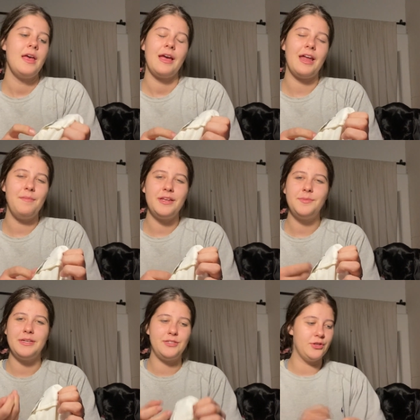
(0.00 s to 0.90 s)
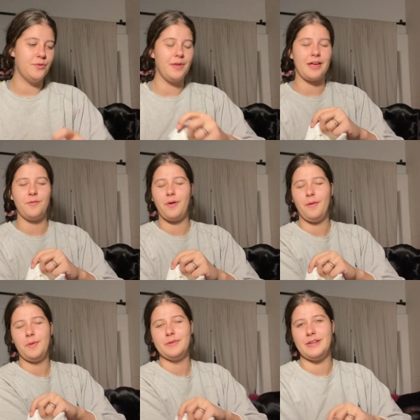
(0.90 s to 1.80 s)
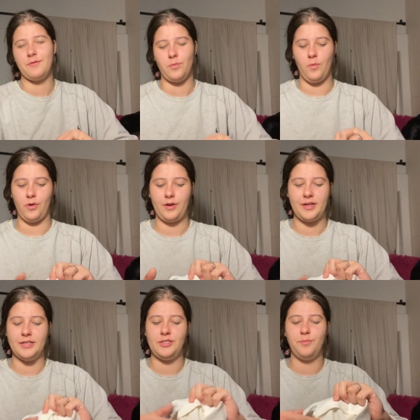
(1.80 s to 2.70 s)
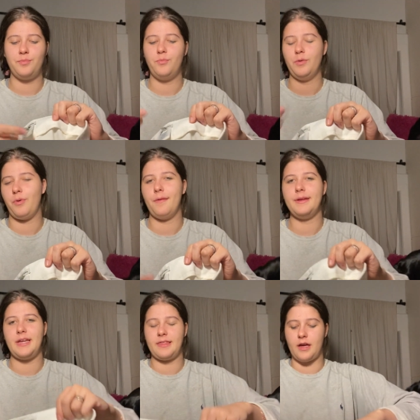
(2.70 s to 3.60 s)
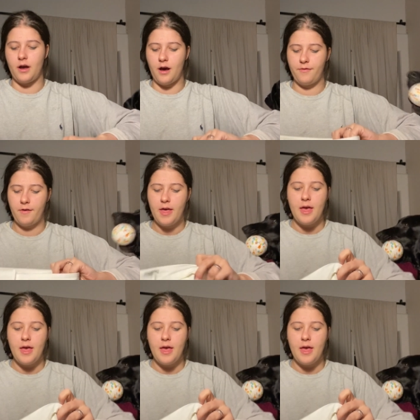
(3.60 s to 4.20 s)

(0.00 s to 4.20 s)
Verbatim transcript: kind of makes me assume like it probably was never worn because you would probably take that off.